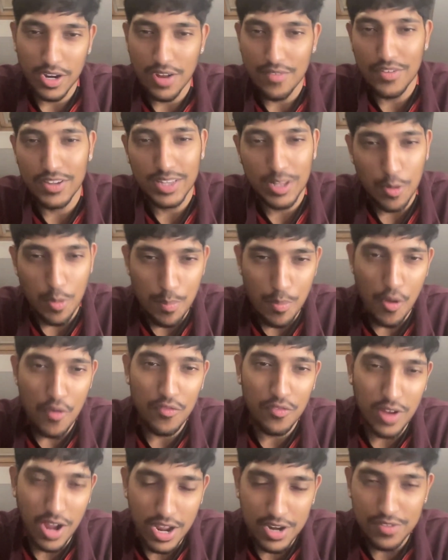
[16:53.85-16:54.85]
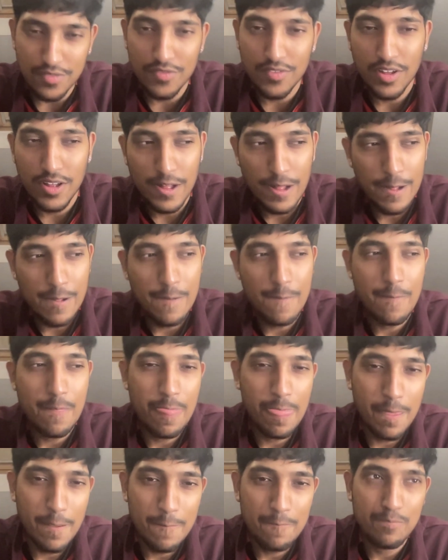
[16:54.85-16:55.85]
I think they were both kind of
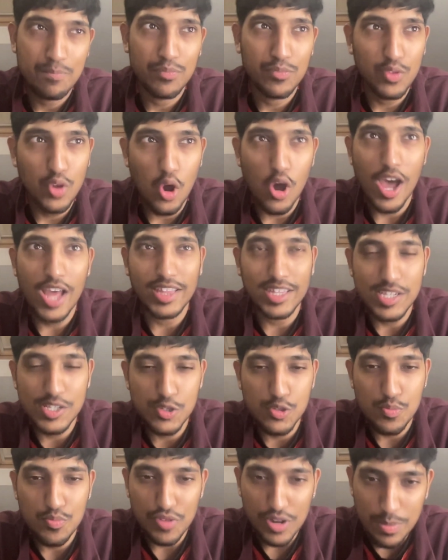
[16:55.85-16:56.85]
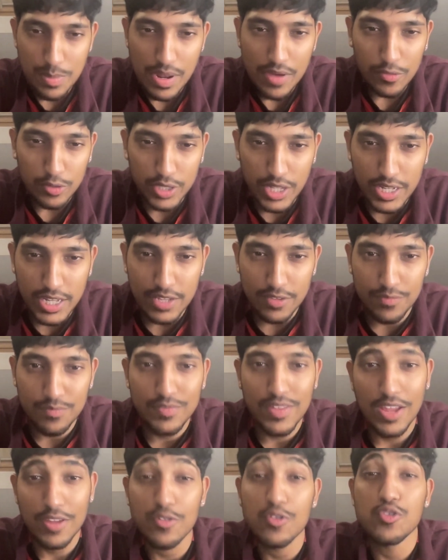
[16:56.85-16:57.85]
not at the supreme level that
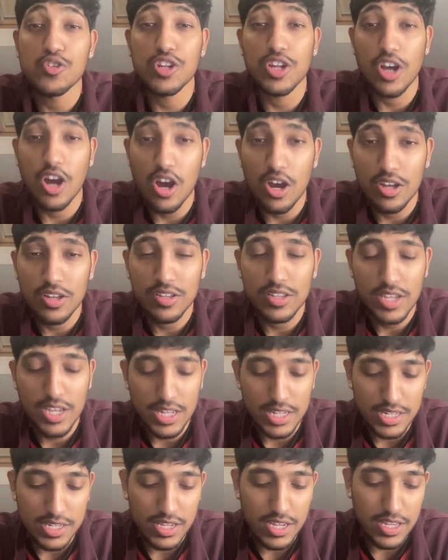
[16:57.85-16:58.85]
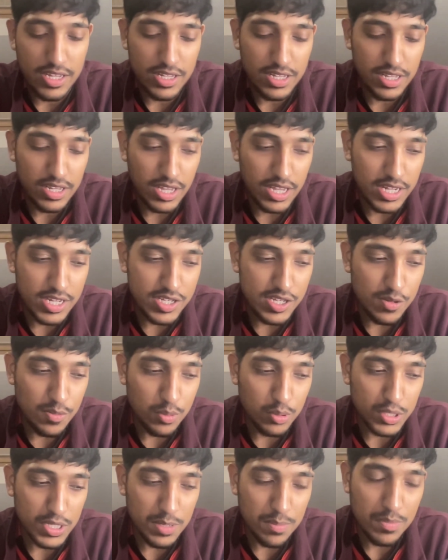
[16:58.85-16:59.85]
they usually are in this
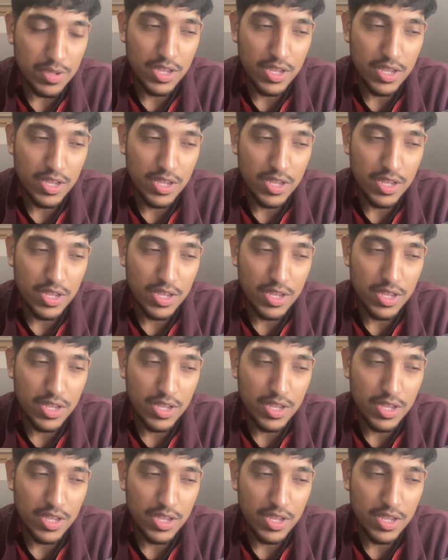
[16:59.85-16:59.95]
Liverpool team.